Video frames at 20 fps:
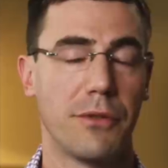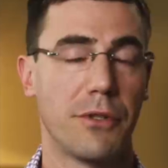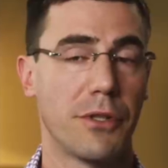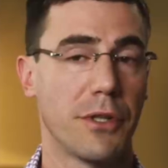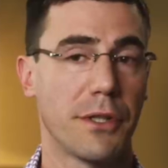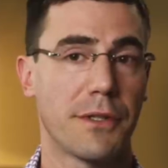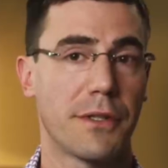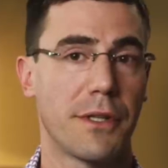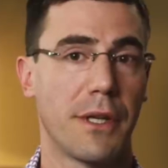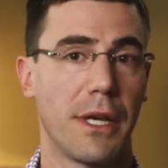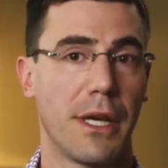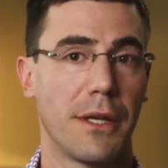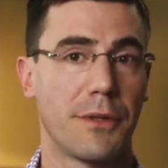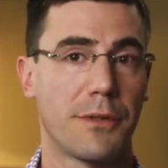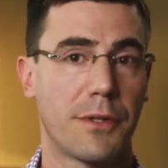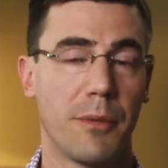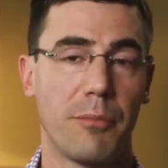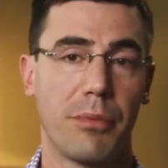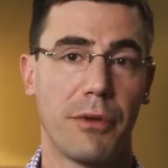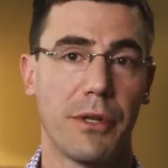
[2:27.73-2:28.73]
Just
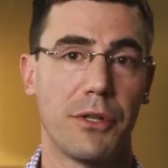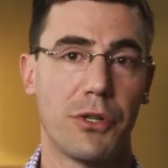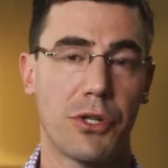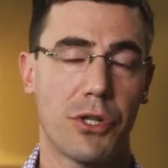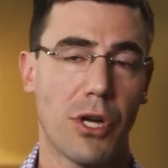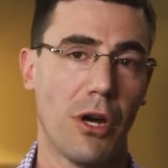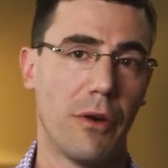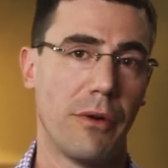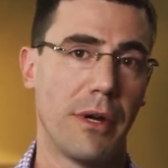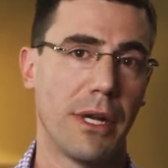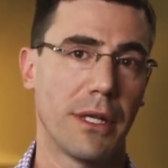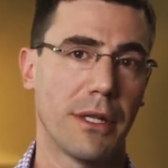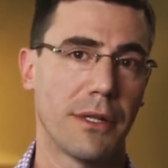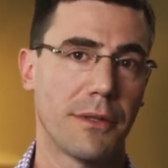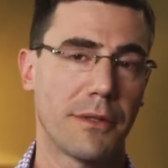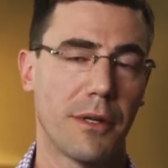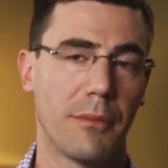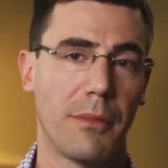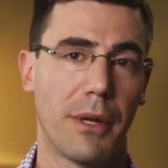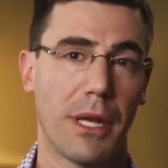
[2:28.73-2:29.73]
simply showing that
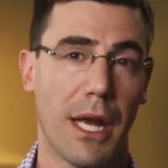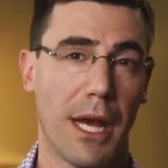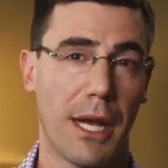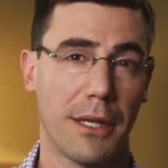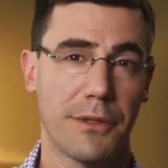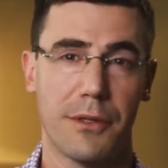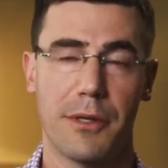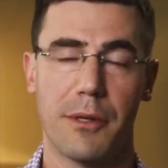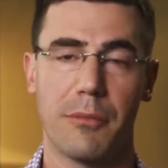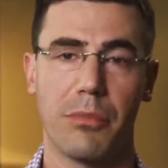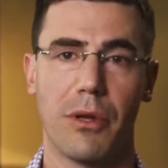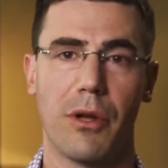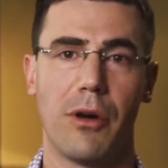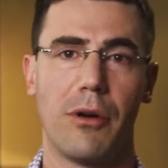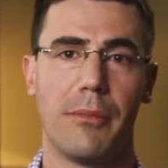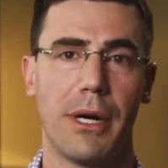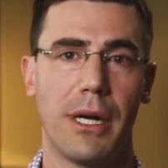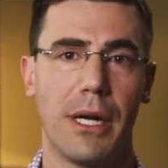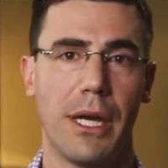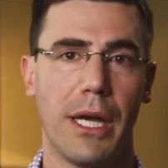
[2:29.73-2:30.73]
somebody has a
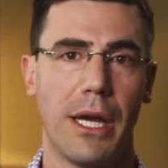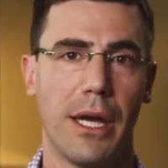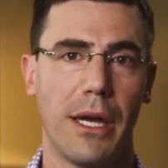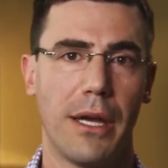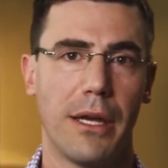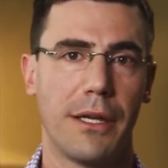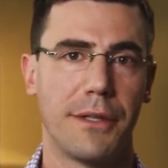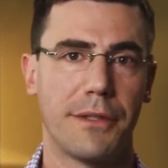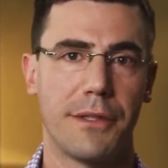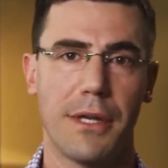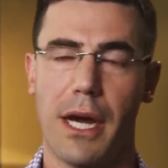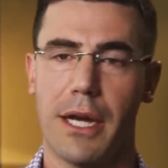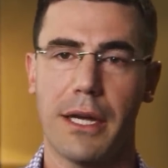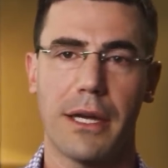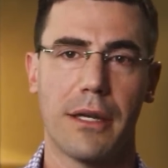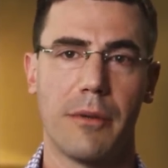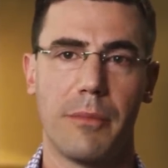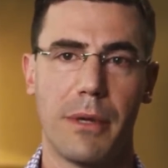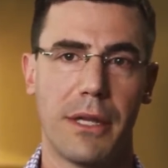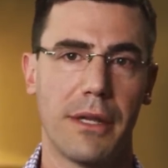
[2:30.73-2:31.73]
diploma is not
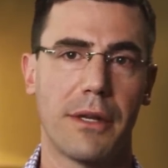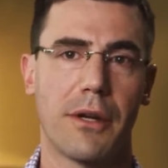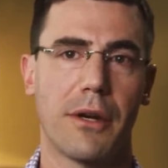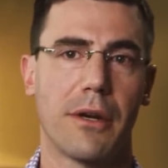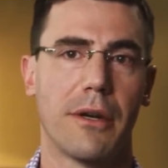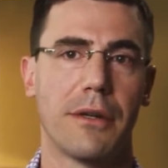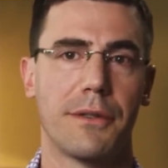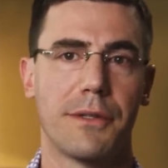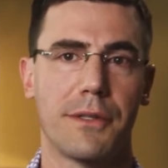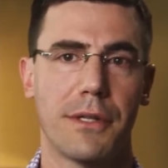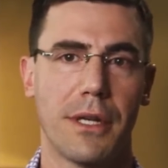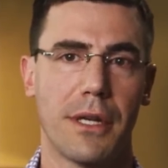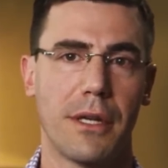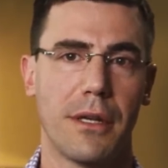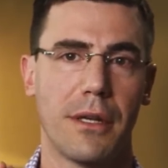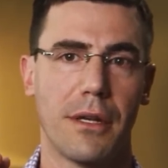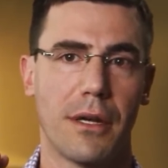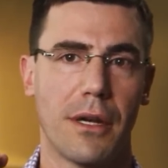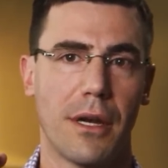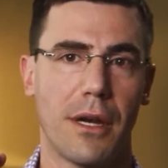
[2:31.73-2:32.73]
going to be the currency
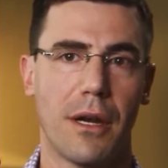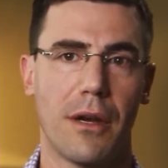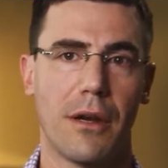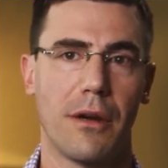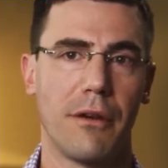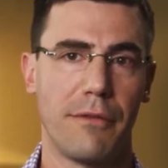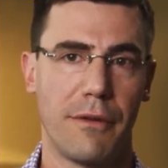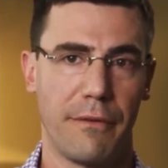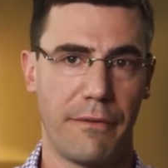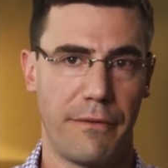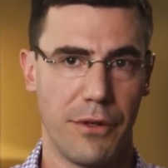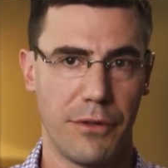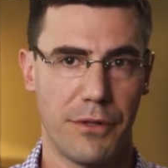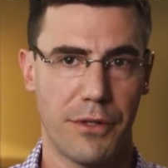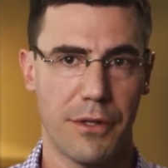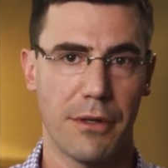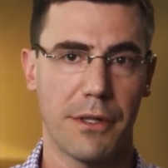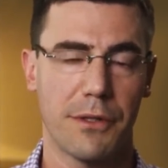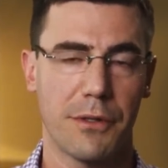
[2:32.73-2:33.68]
uh, of the future.